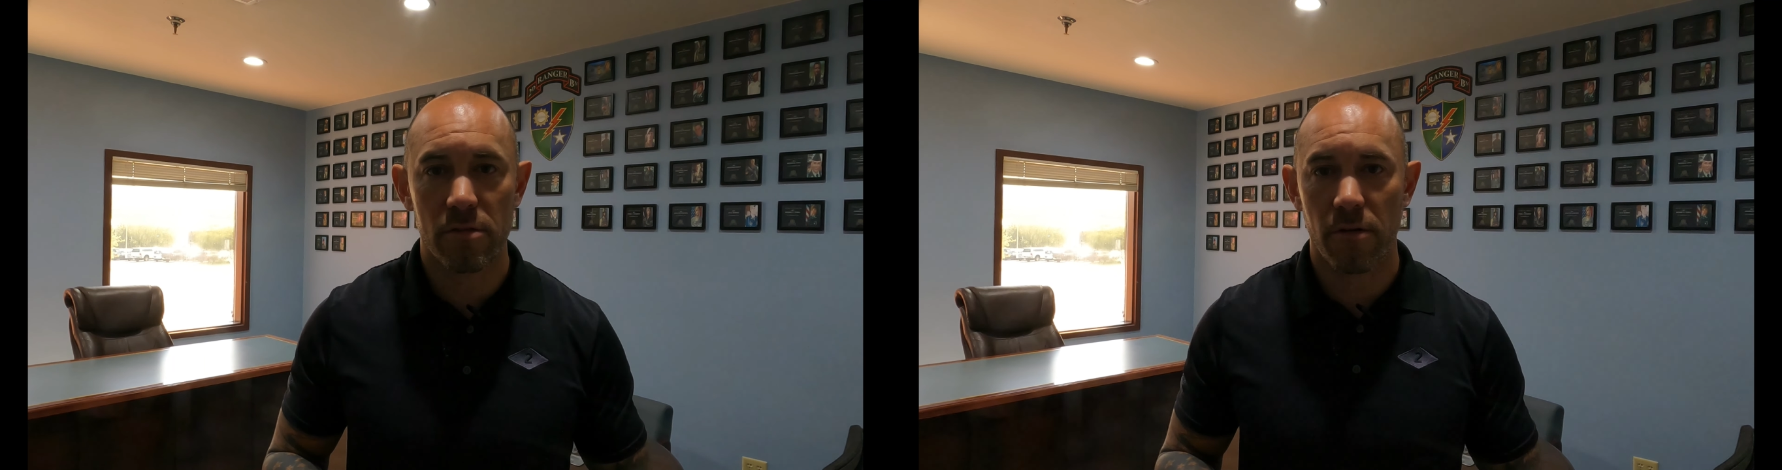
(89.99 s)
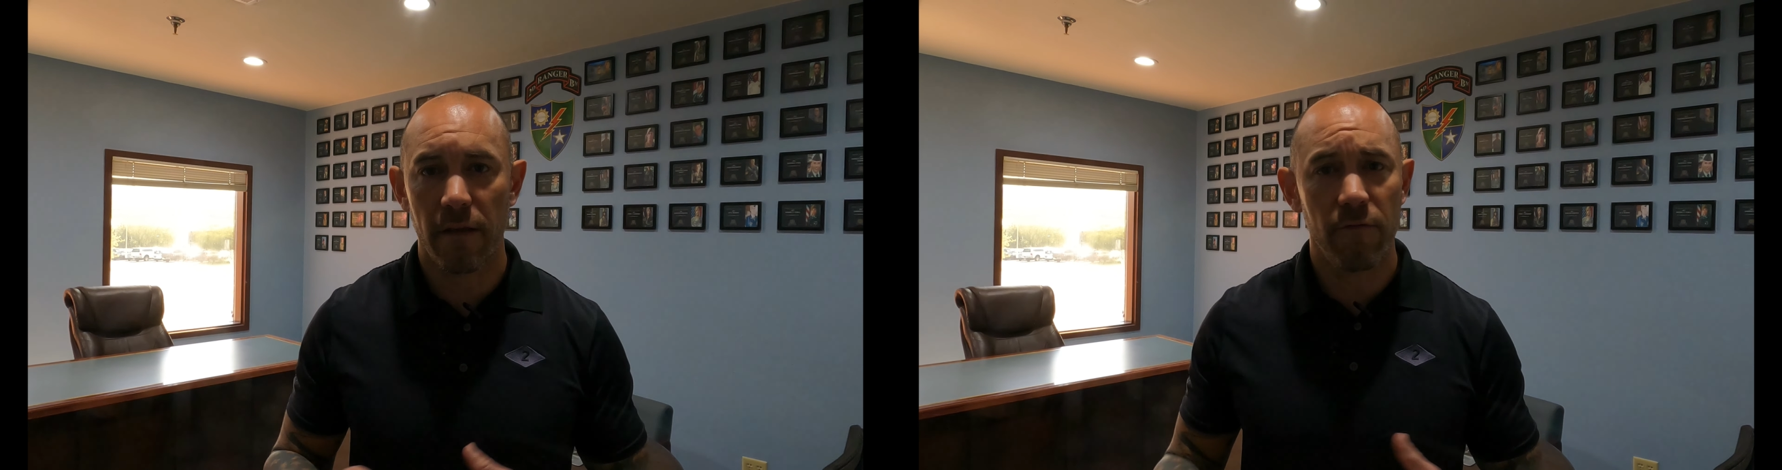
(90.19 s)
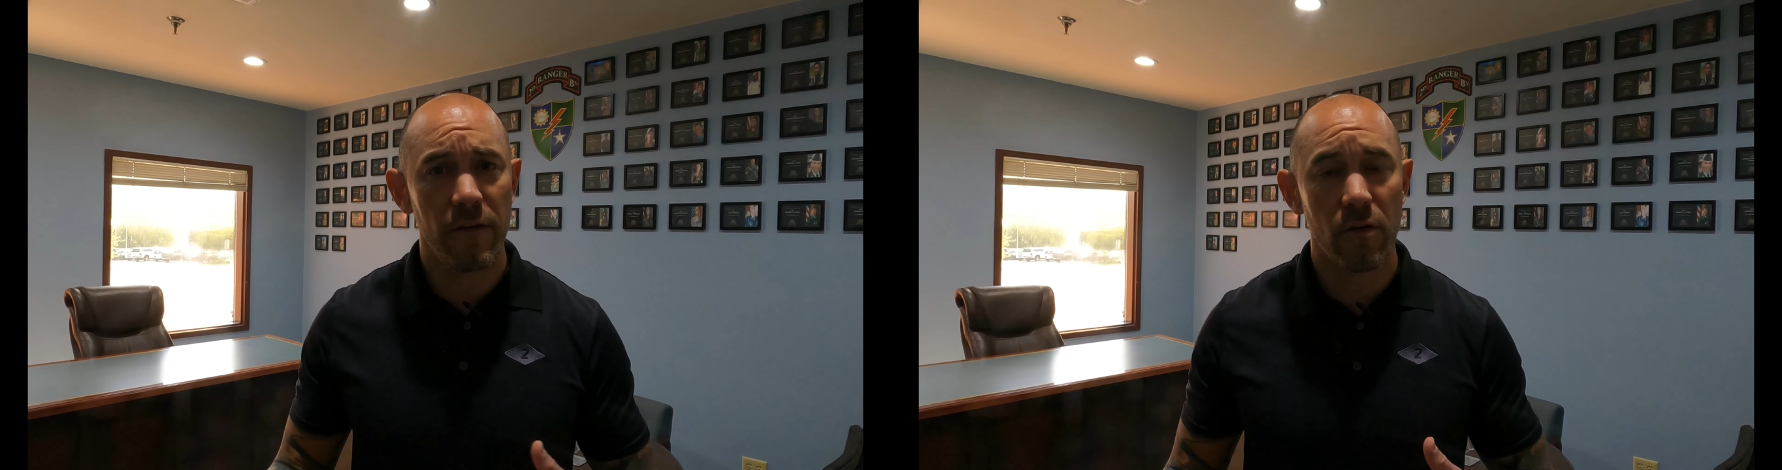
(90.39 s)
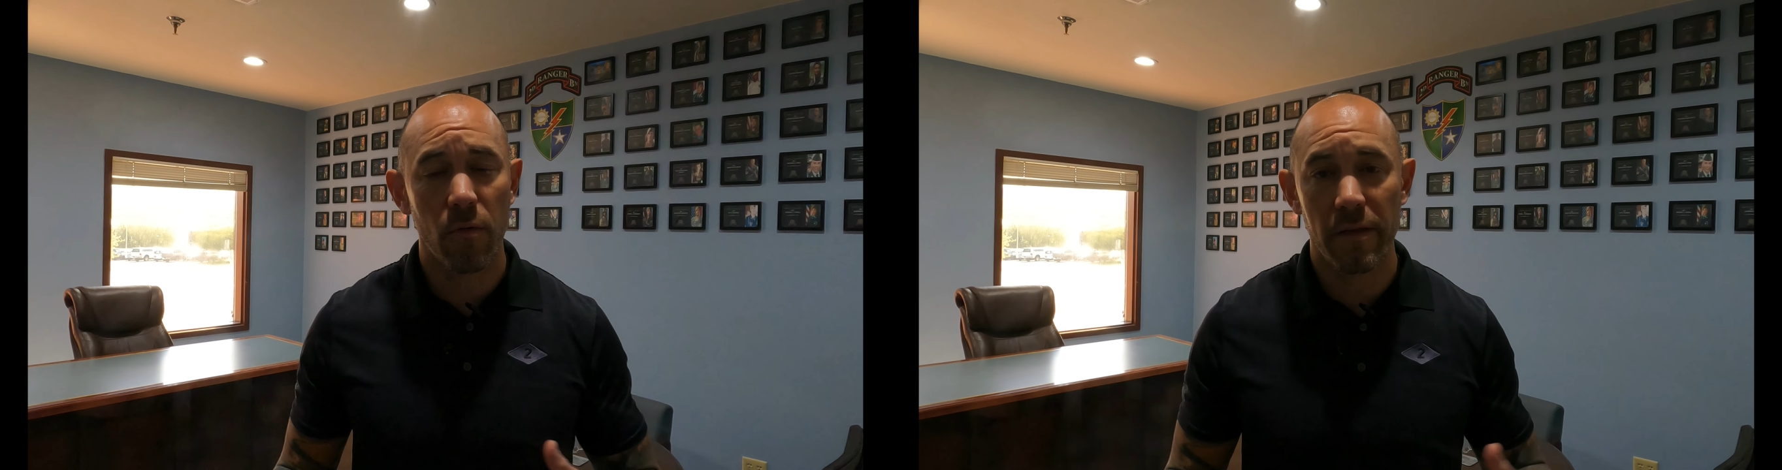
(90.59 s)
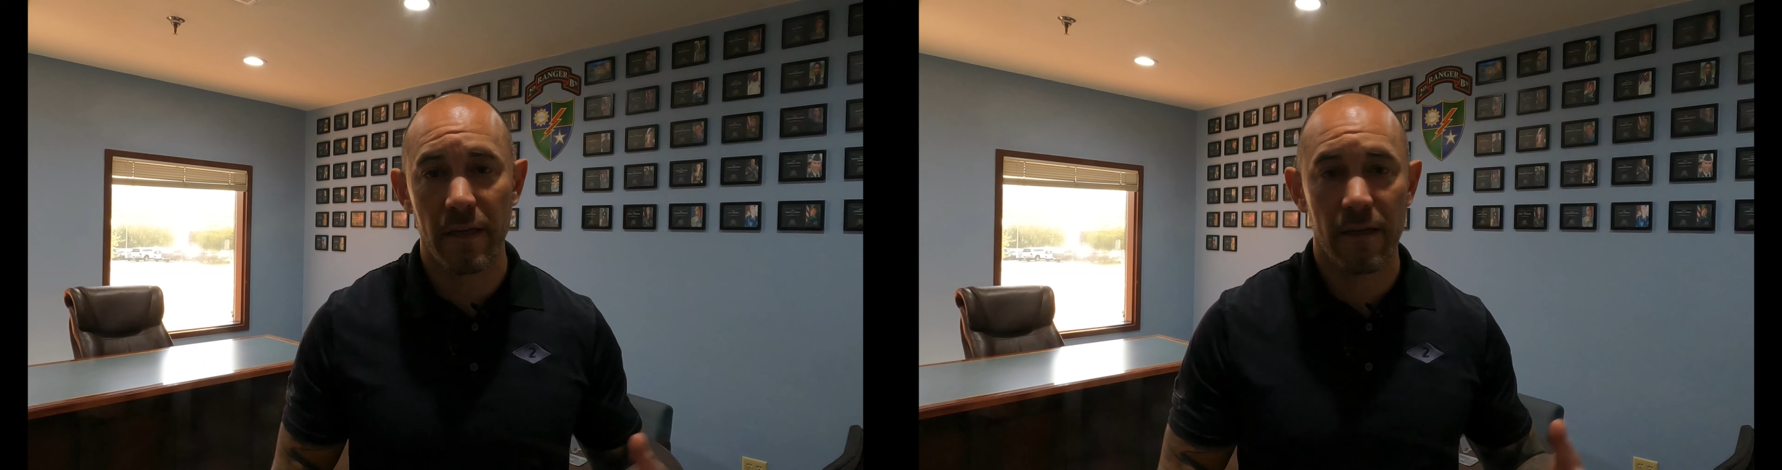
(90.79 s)
Are they fee
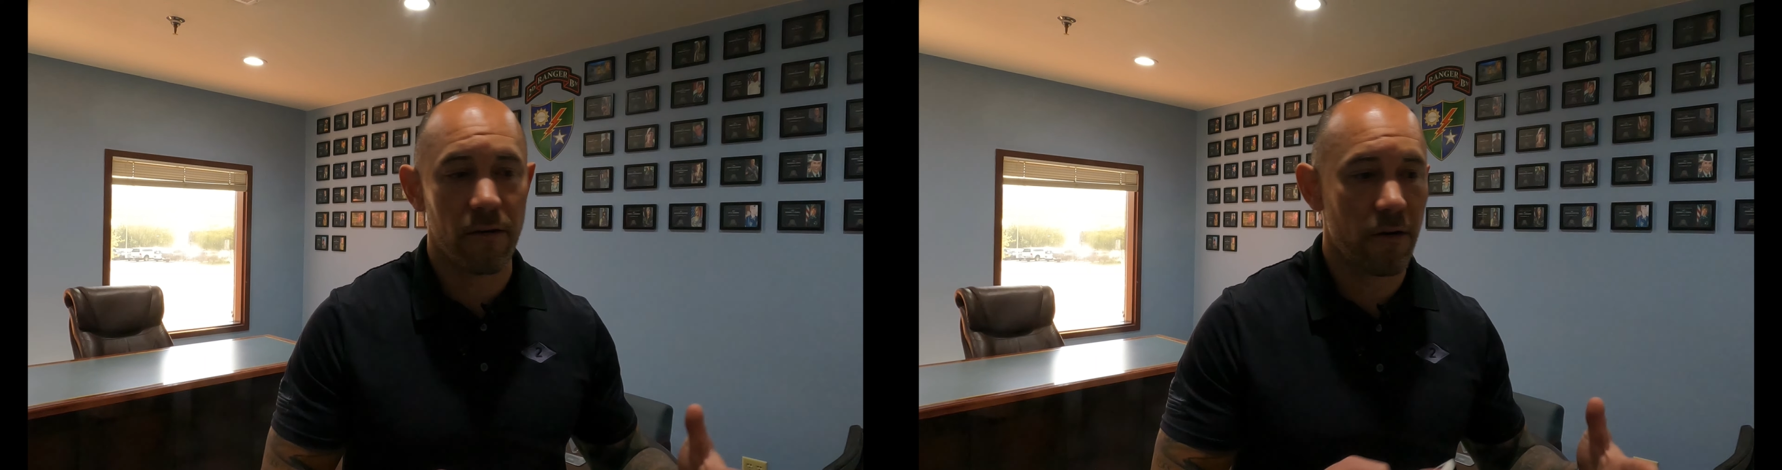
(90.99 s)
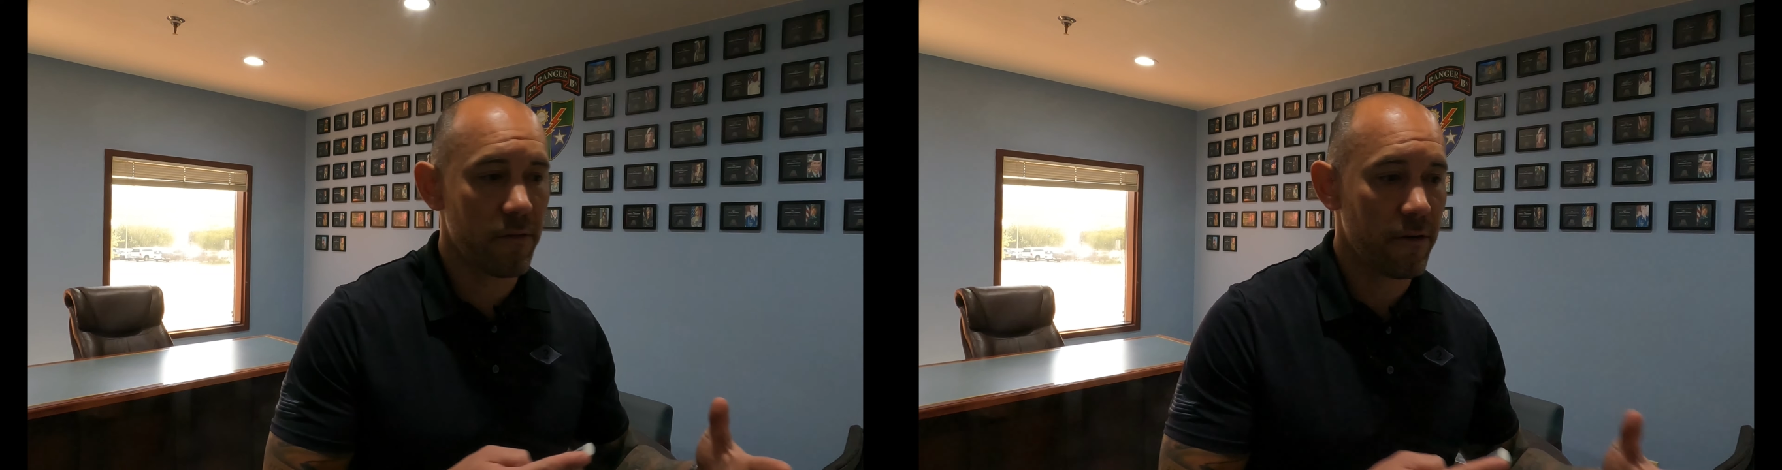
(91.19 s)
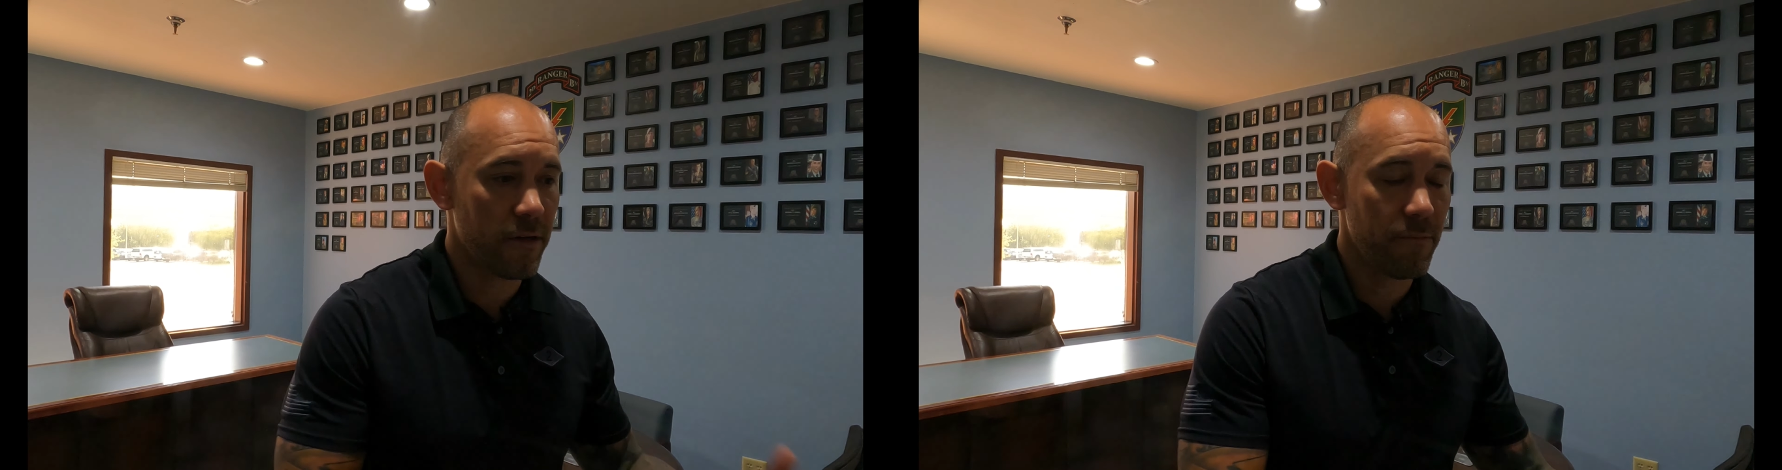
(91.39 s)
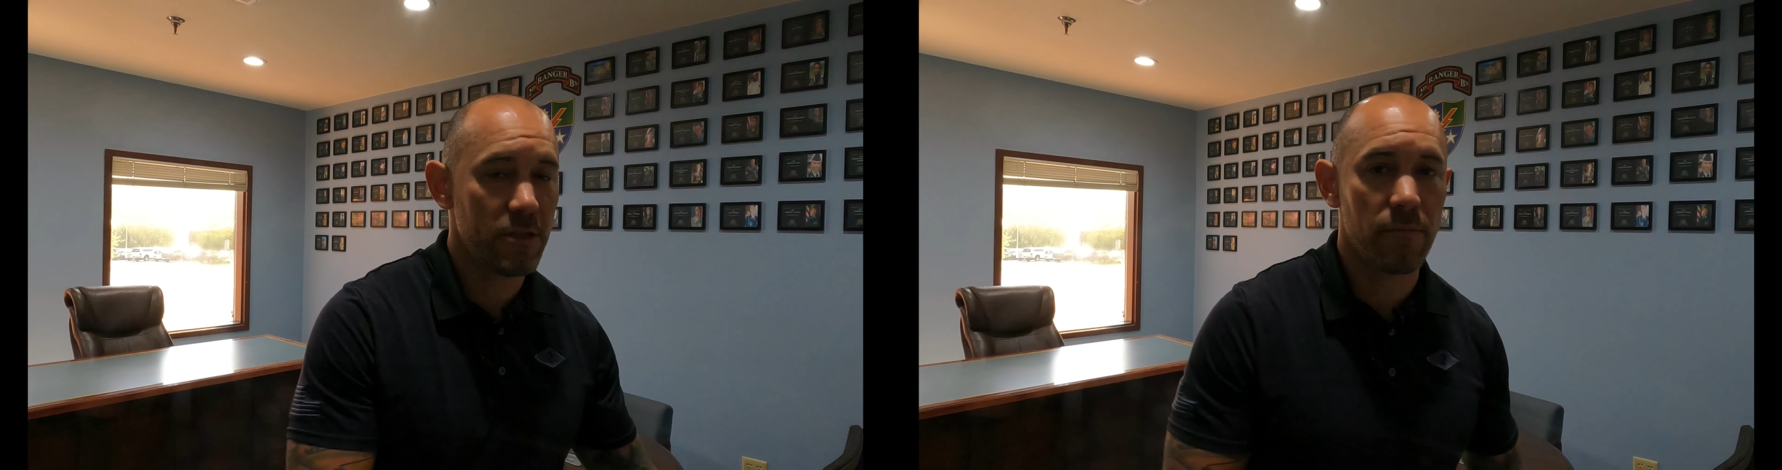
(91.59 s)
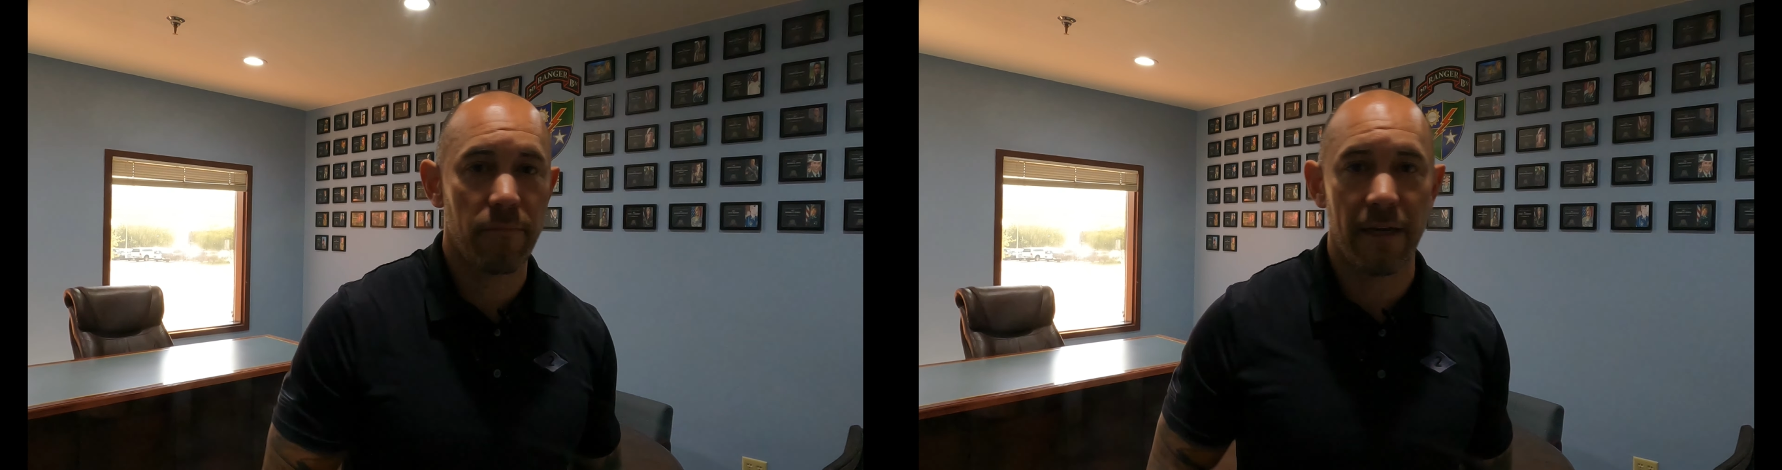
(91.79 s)
only? Are they
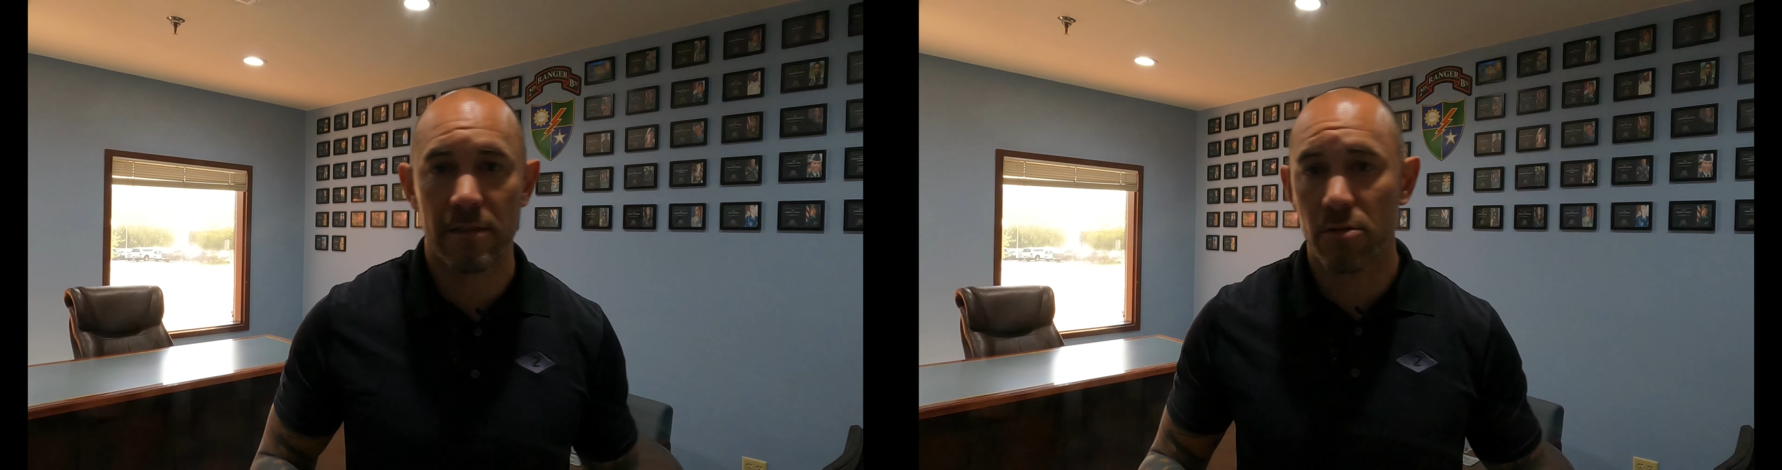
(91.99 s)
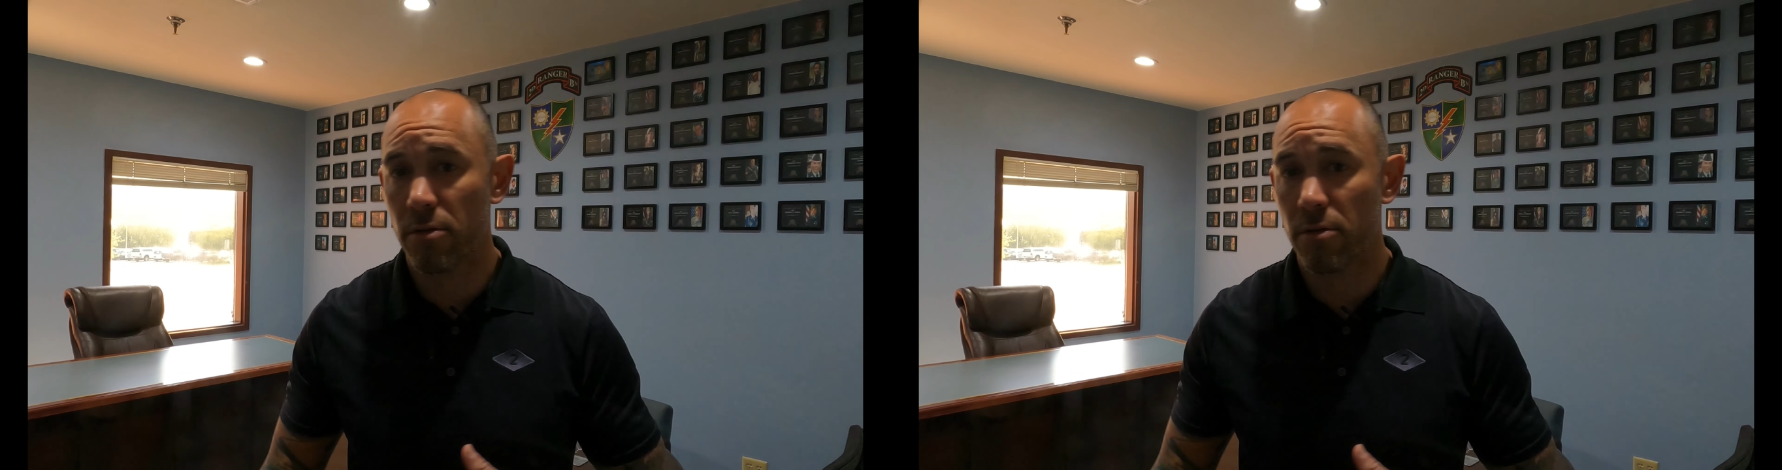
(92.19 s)
commission based?